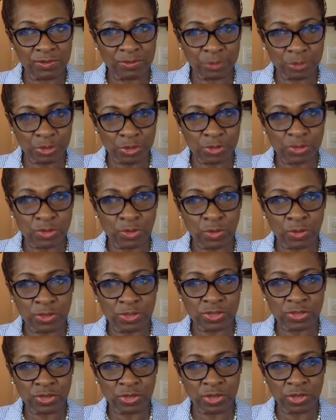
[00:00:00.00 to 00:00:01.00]
fructose
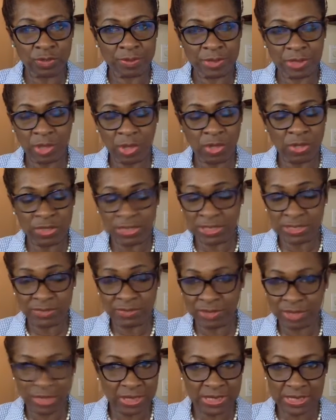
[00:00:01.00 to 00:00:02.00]
corn syrup and all these
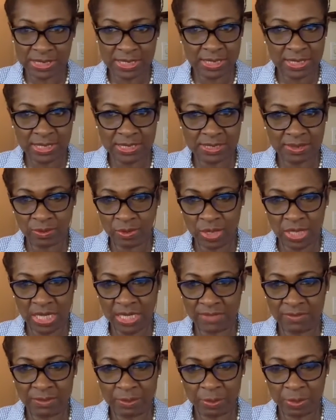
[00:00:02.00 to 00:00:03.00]
various things that we
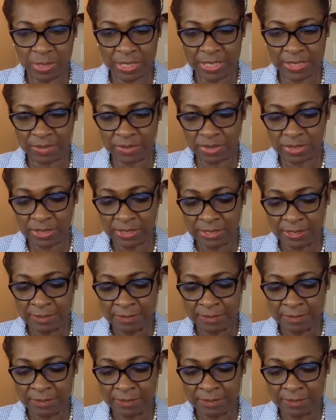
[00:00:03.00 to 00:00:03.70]
can't even pronounce.